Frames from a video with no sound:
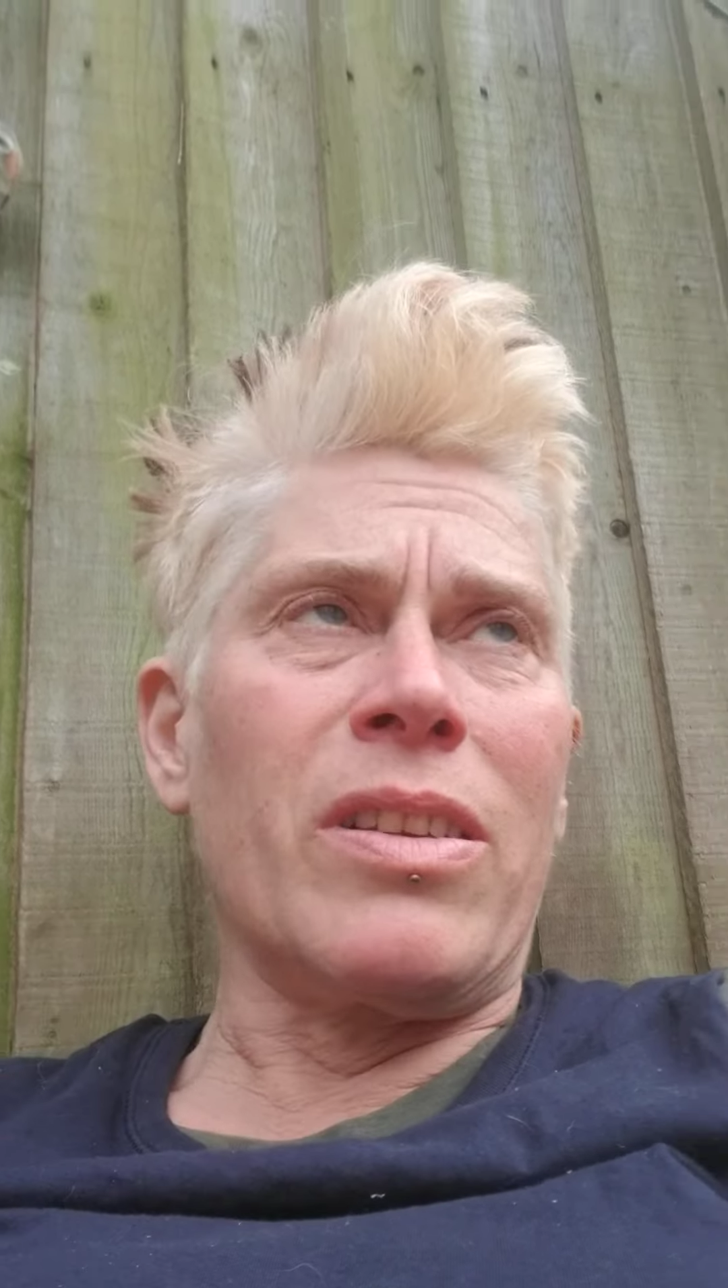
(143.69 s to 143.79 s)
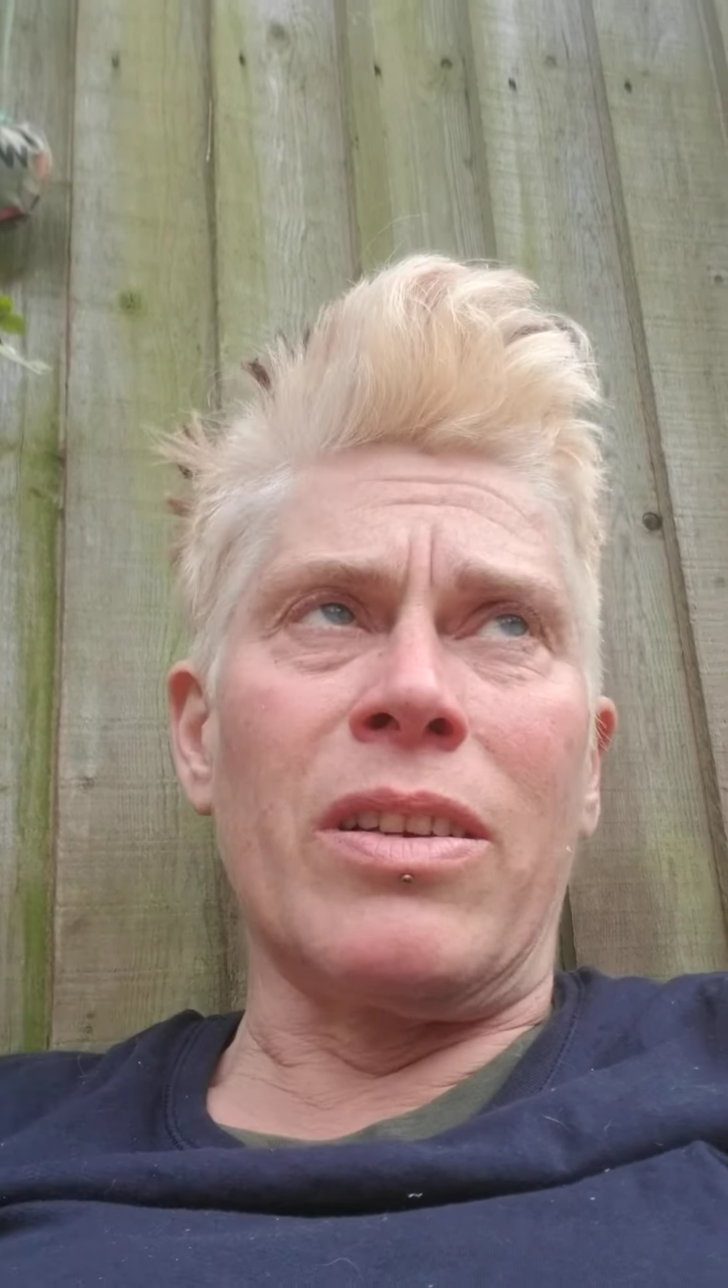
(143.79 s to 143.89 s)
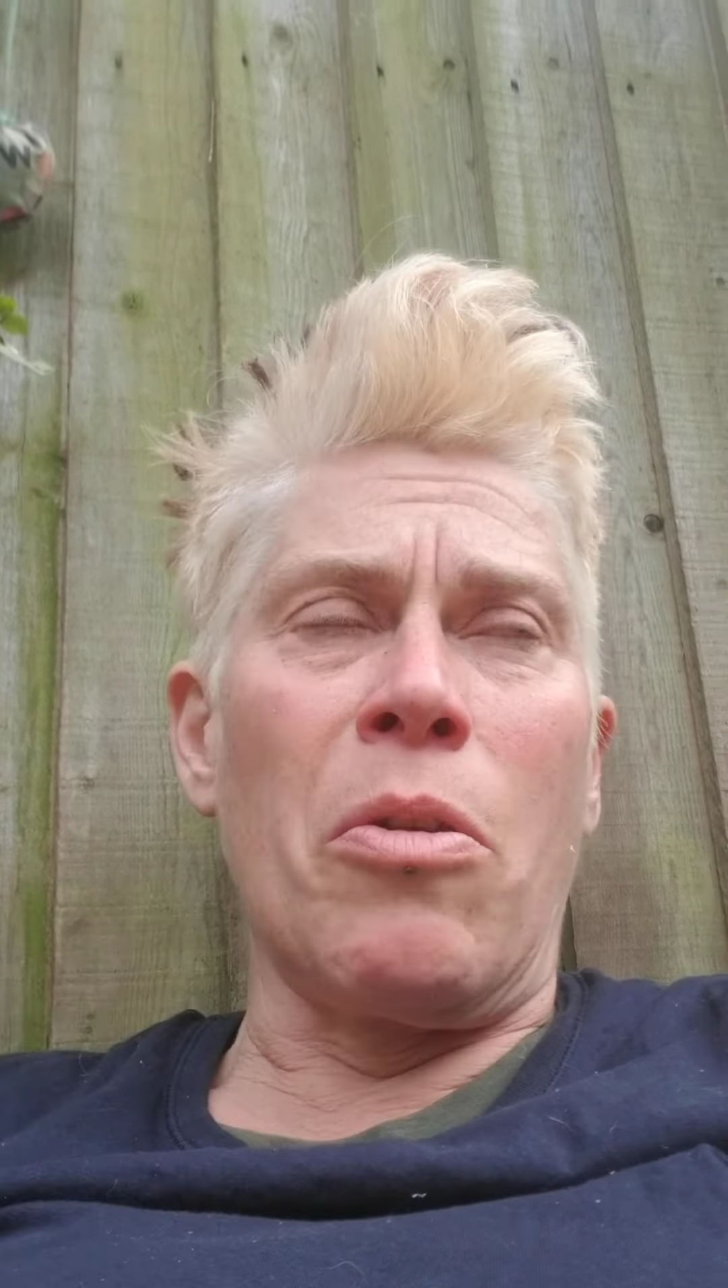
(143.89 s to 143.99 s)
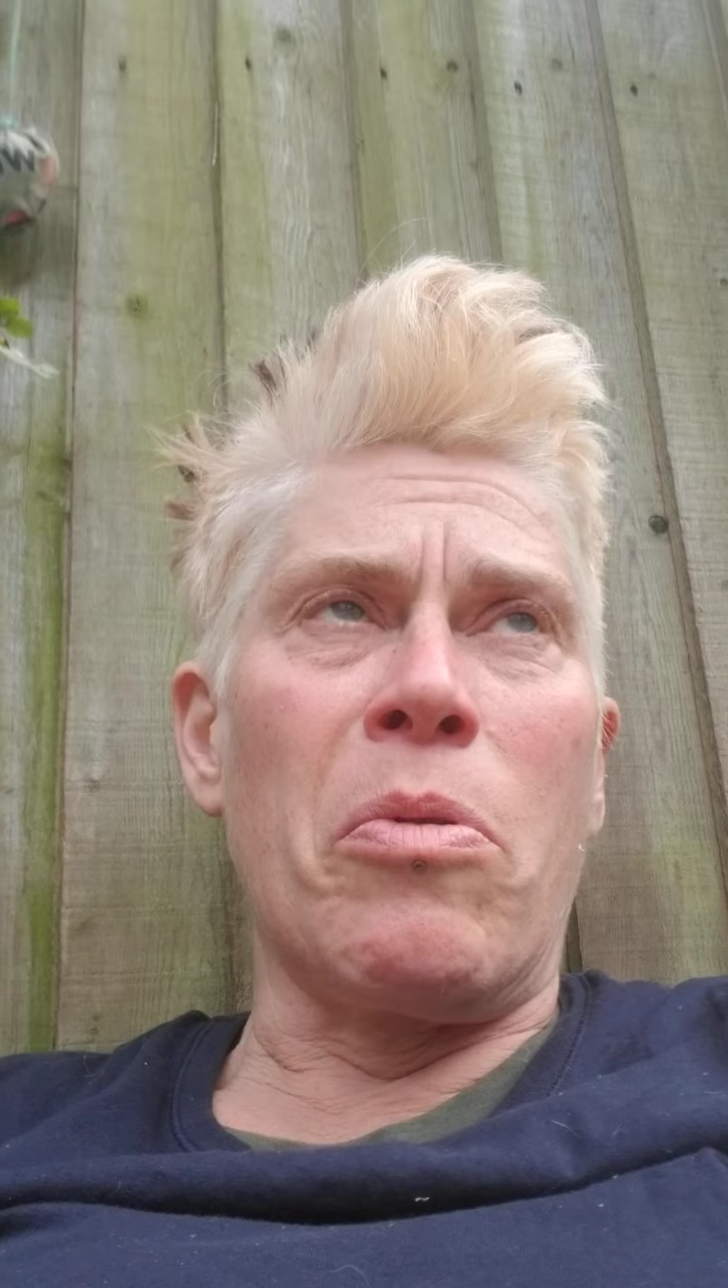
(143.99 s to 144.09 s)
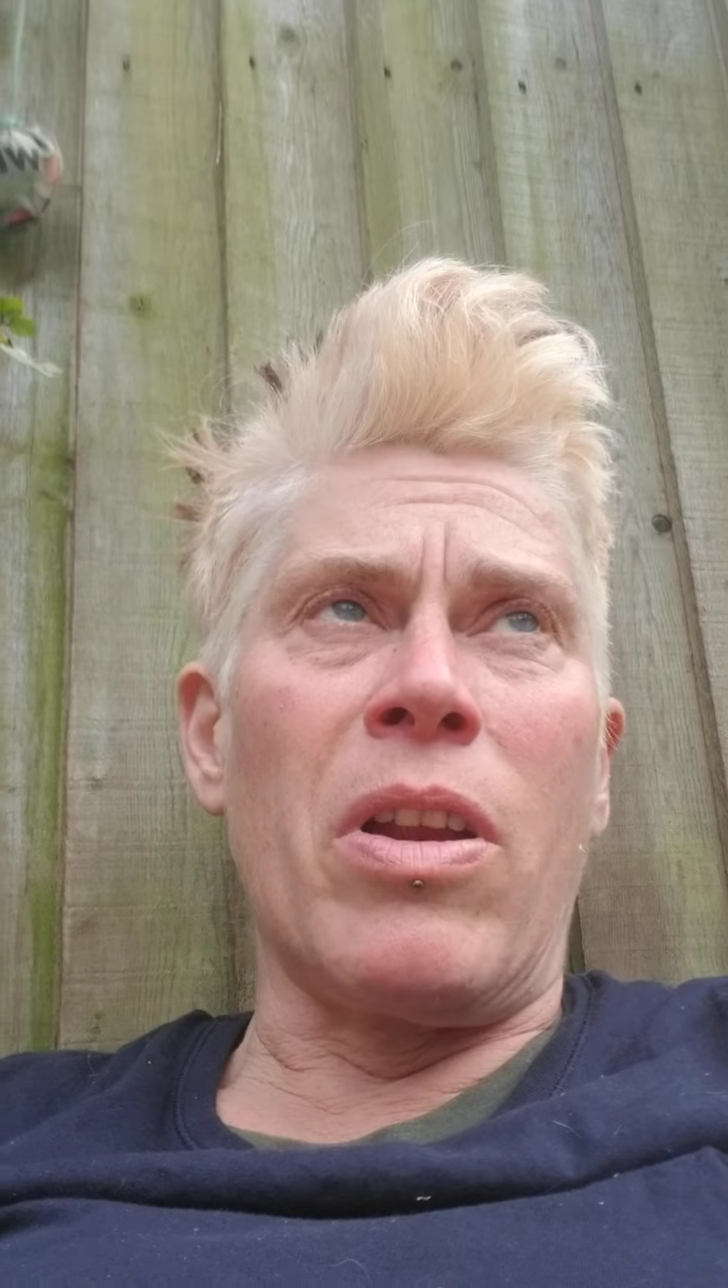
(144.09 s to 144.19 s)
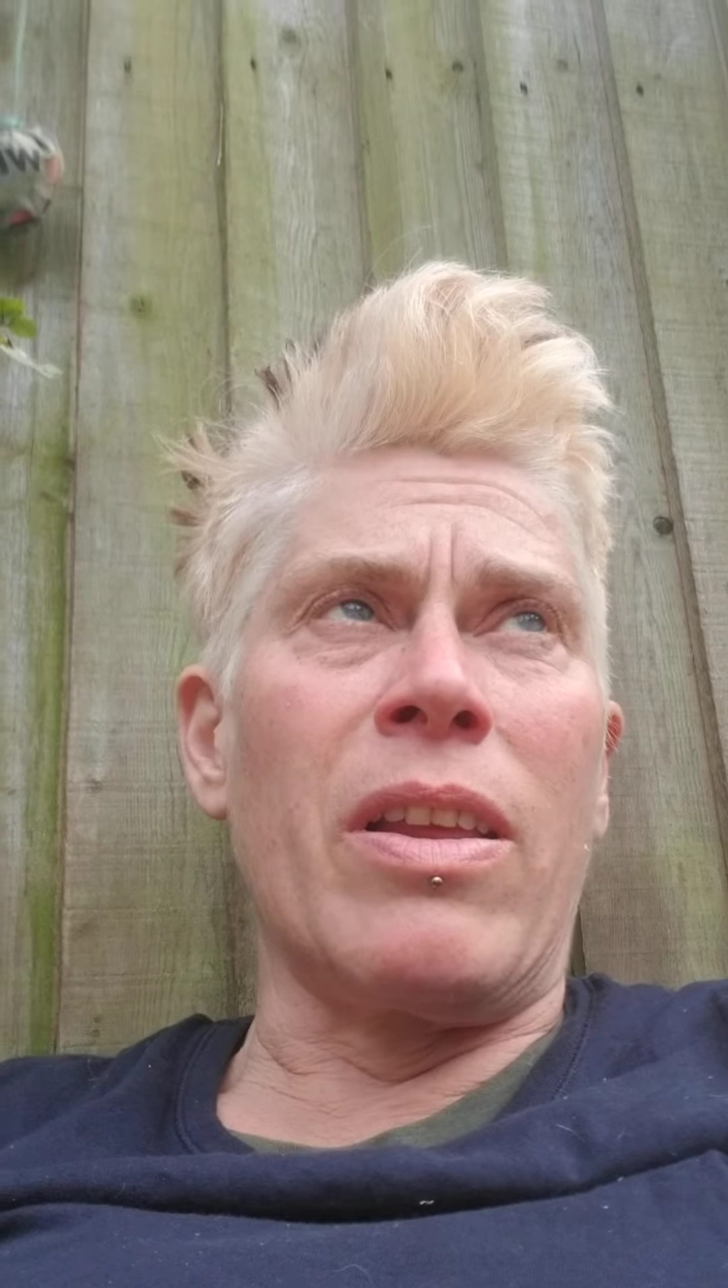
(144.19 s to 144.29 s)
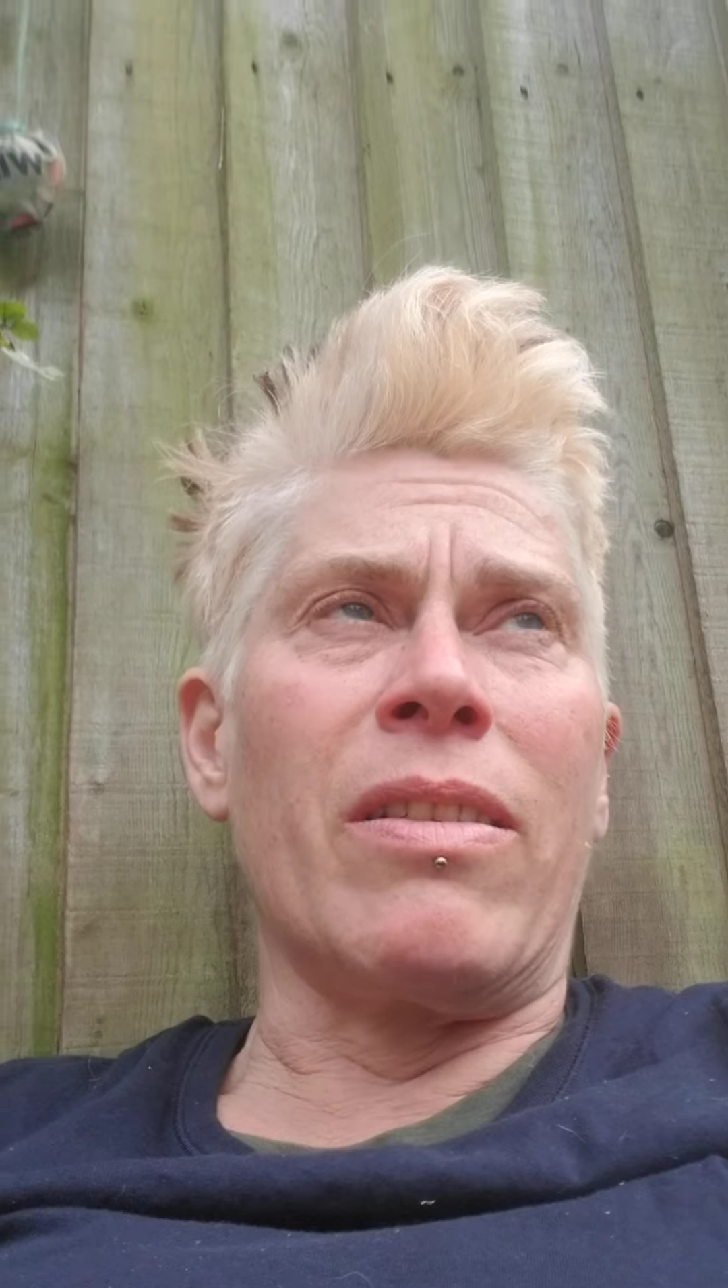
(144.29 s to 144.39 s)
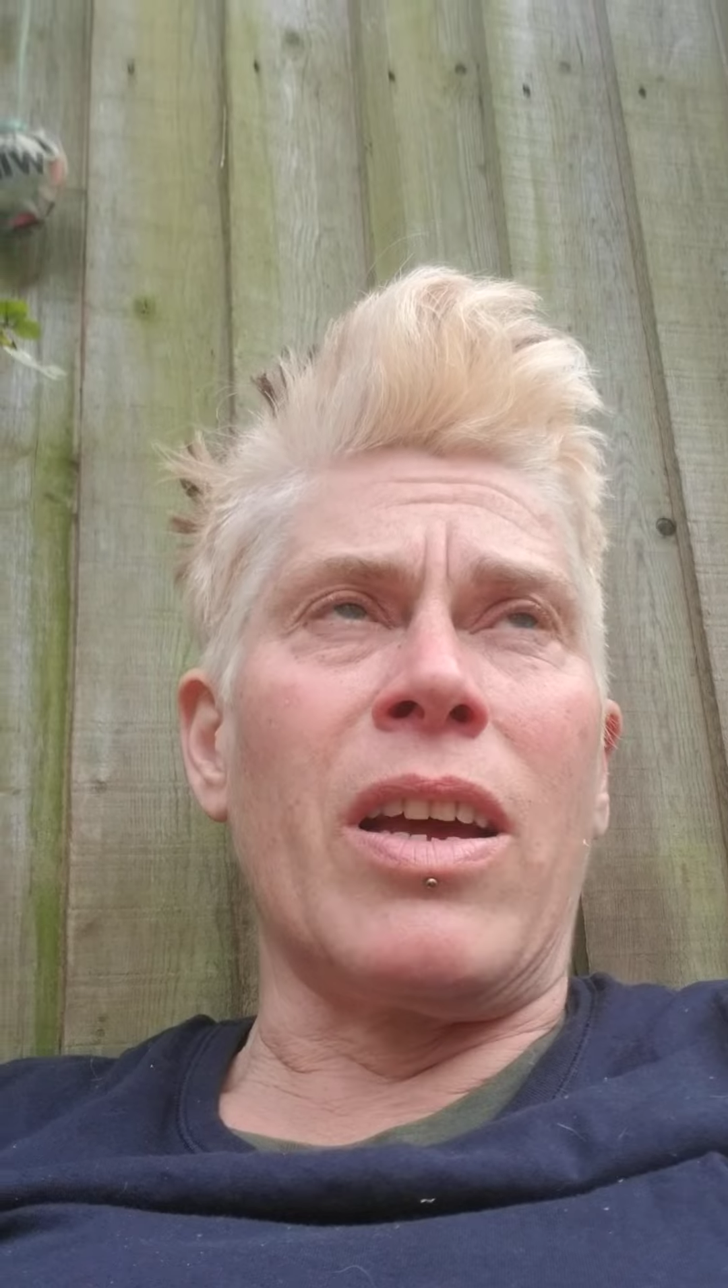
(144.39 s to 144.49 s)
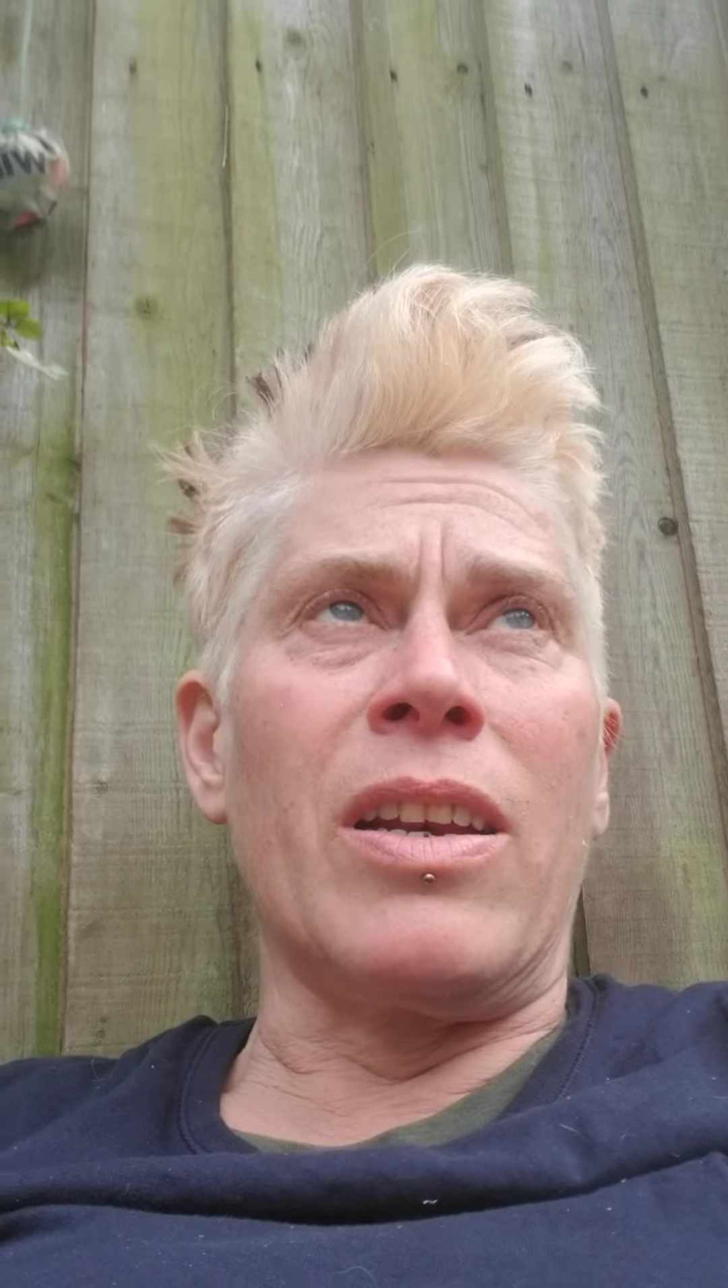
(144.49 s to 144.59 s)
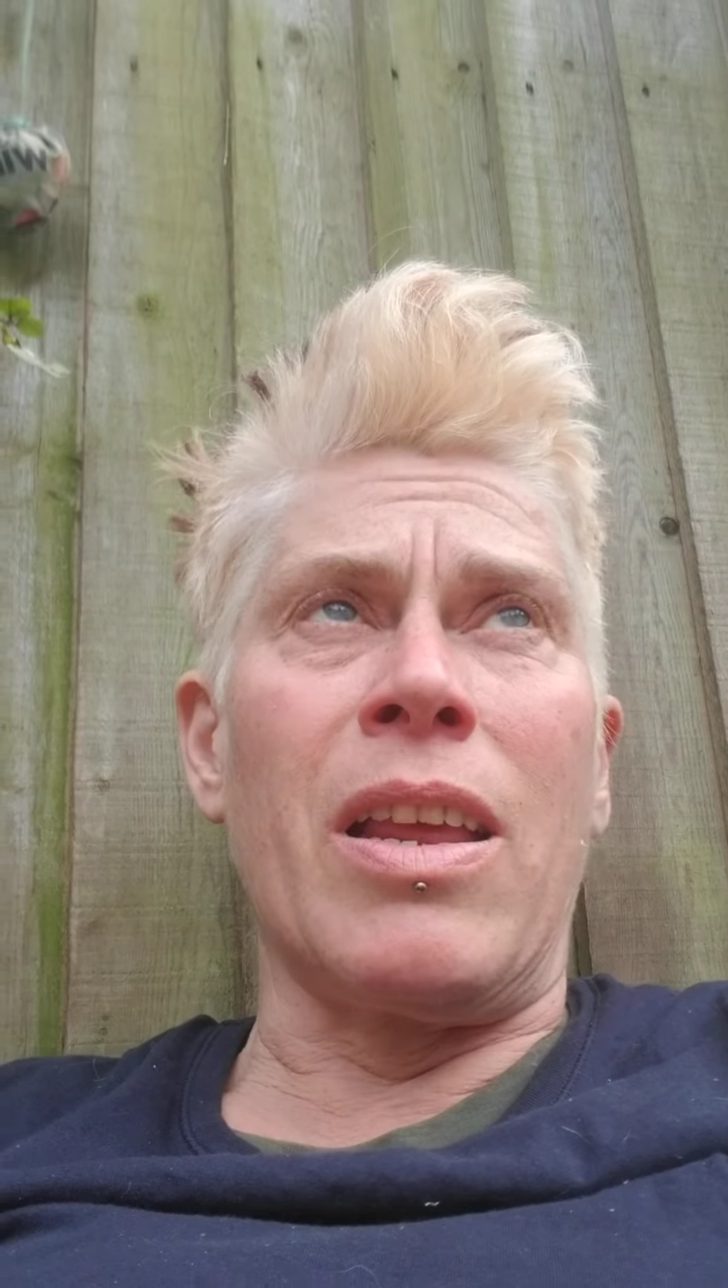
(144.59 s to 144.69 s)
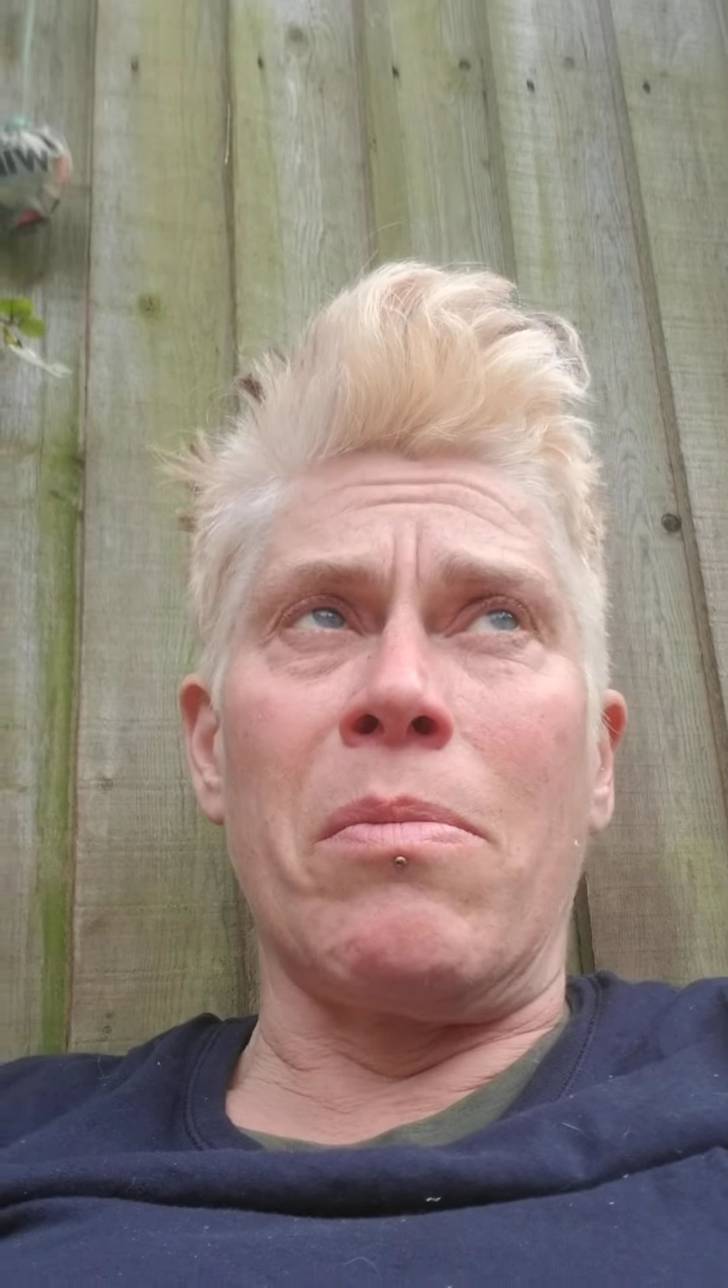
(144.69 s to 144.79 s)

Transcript: I don't put any of that in it.